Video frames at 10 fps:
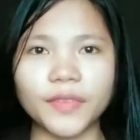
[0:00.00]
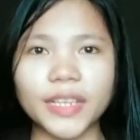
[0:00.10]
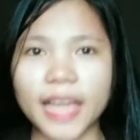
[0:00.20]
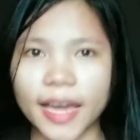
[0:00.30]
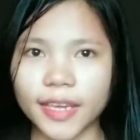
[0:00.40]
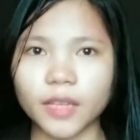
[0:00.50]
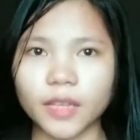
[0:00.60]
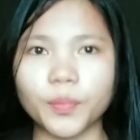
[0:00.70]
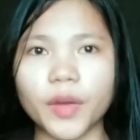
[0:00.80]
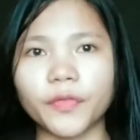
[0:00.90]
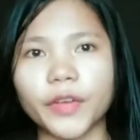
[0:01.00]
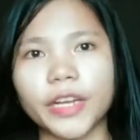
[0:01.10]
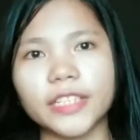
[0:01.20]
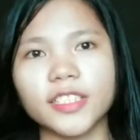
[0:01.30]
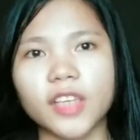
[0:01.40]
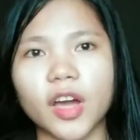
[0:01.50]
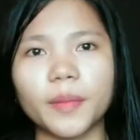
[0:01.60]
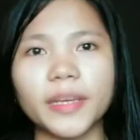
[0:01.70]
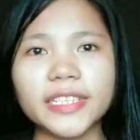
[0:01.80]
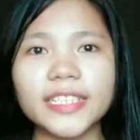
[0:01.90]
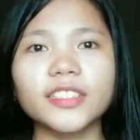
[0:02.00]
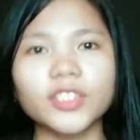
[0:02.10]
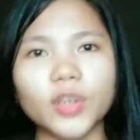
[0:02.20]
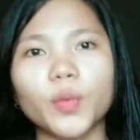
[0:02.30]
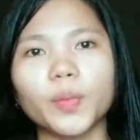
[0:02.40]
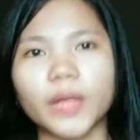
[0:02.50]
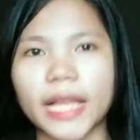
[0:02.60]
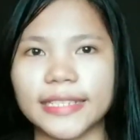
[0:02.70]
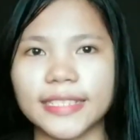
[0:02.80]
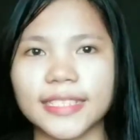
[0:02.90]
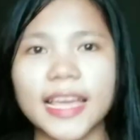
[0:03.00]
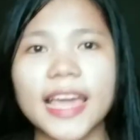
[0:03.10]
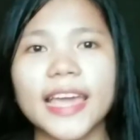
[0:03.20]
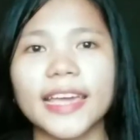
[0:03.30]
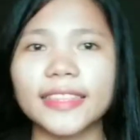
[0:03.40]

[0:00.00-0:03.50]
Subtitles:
have a diet preference on mistletoe plants.